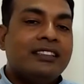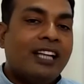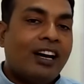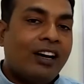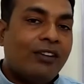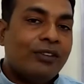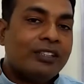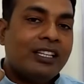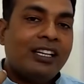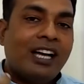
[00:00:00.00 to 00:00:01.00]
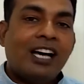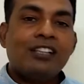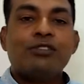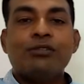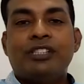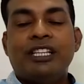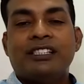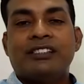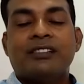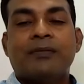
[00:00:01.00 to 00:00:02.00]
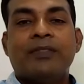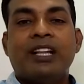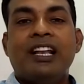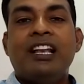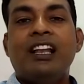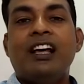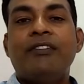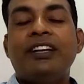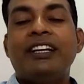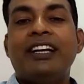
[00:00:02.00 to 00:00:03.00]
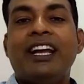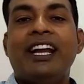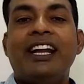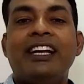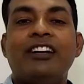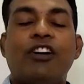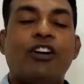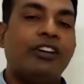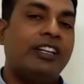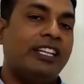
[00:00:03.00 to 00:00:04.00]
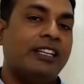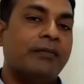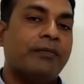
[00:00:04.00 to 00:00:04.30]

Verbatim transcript: Now the last two things, loving and honoring,